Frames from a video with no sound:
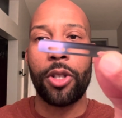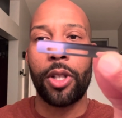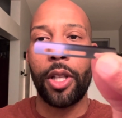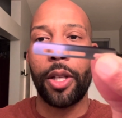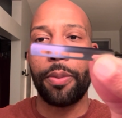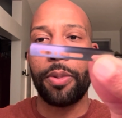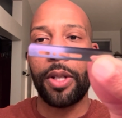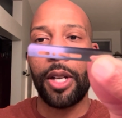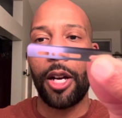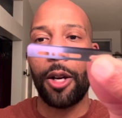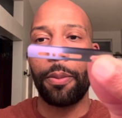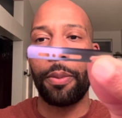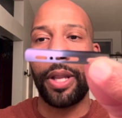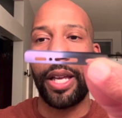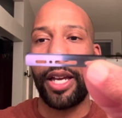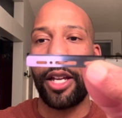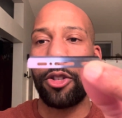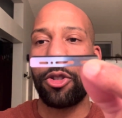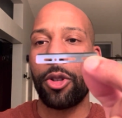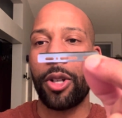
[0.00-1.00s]
Club style
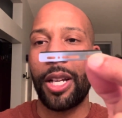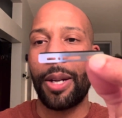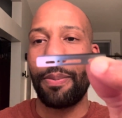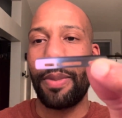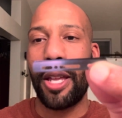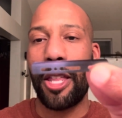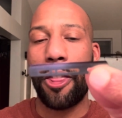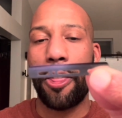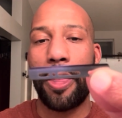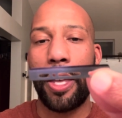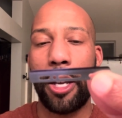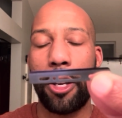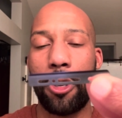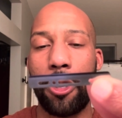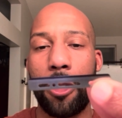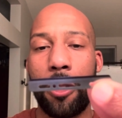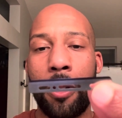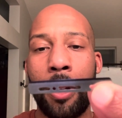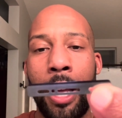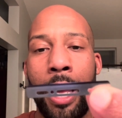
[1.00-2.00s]
blades are going to be
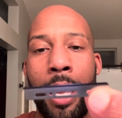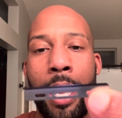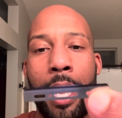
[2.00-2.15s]
thicker